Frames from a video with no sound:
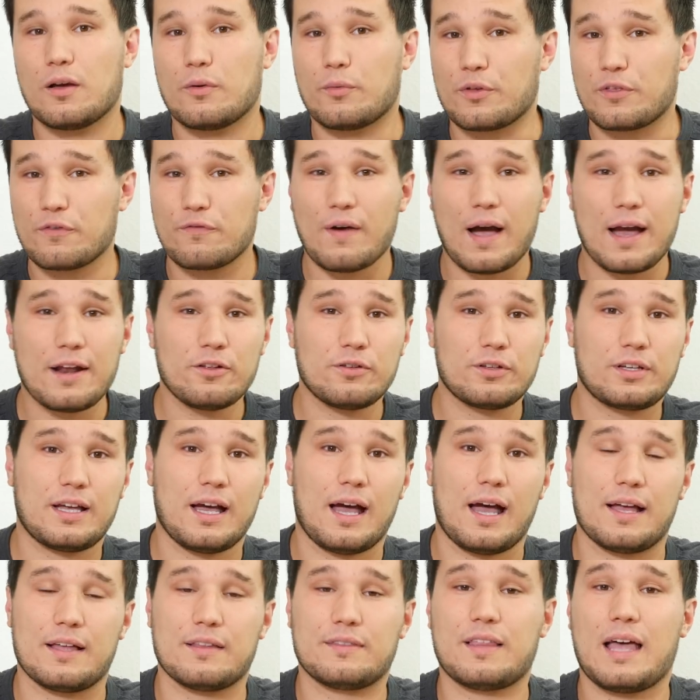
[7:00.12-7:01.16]
With Final
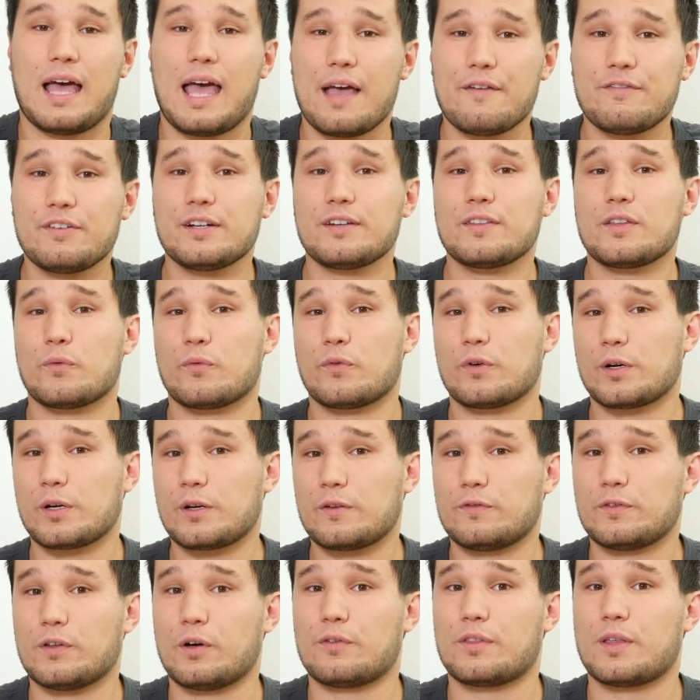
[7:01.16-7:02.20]
Cut, the heavier the
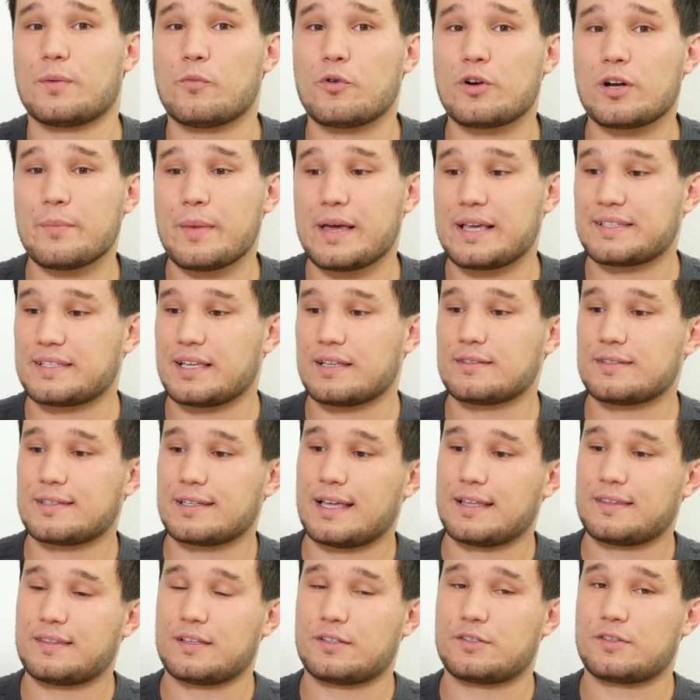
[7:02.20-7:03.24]
workflow, the more it makes sense to
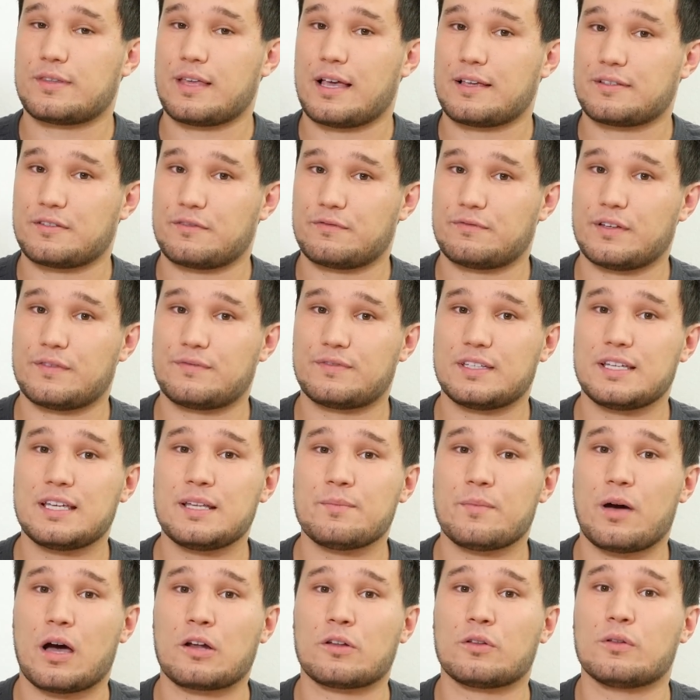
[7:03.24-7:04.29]
get the 2015
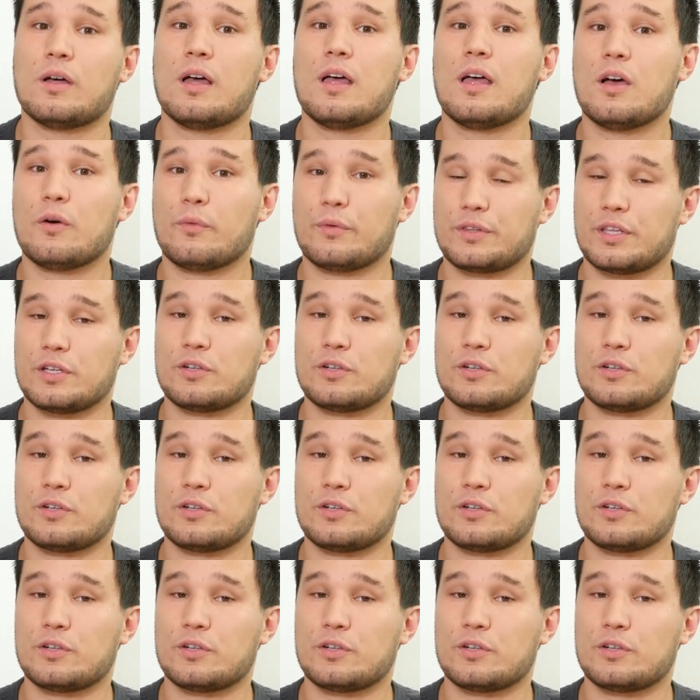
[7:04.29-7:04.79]
model with